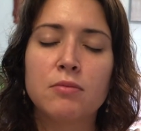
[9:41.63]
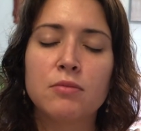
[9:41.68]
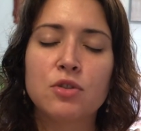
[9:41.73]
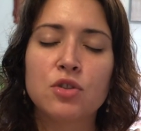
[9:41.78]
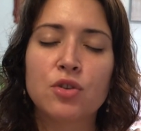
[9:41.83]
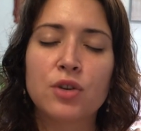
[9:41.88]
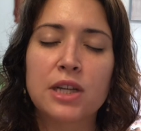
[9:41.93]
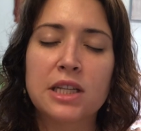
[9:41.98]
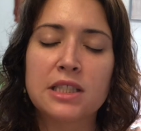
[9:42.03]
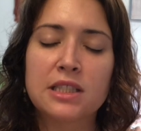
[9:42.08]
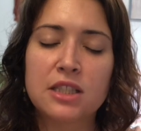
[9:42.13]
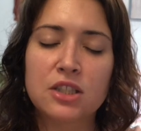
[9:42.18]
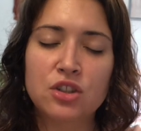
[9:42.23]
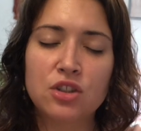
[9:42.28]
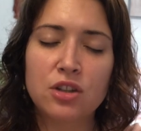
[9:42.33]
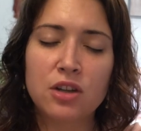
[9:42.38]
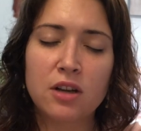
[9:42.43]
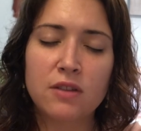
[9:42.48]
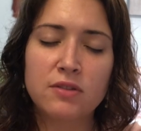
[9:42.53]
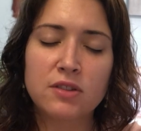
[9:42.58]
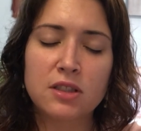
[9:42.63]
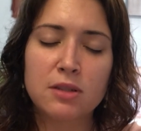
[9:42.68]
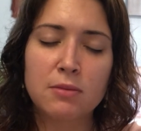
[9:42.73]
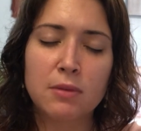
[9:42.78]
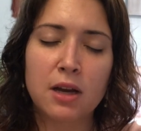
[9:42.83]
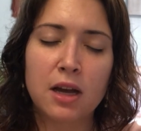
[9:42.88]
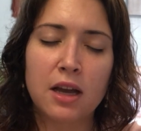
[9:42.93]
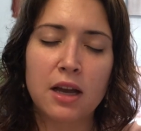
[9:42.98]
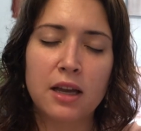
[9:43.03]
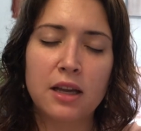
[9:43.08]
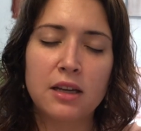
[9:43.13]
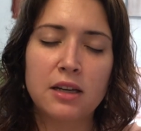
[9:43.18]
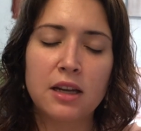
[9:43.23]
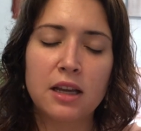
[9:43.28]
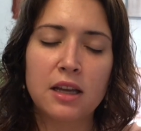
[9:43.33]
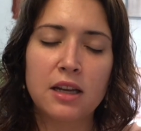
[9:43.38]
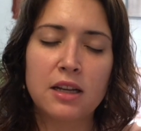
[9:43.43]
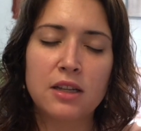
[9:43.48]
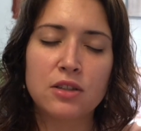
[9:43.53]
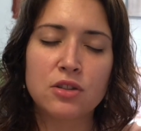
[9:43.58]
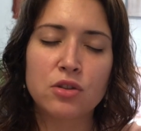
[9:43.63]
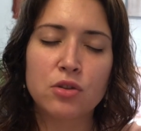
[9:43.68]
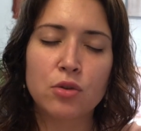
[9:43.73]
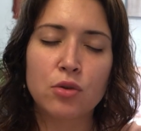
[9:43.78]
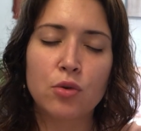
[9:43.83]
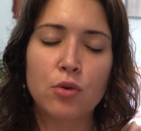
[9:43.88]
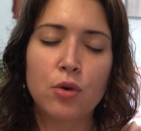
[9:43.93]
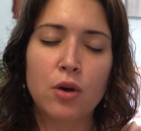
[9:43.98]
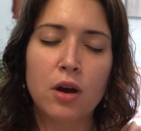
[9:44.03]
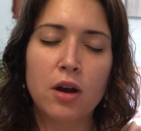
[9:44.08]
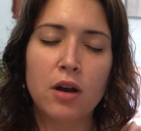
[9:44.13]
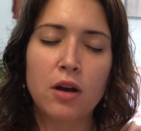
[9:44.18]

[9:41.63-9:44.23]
transition of some kind, and it's through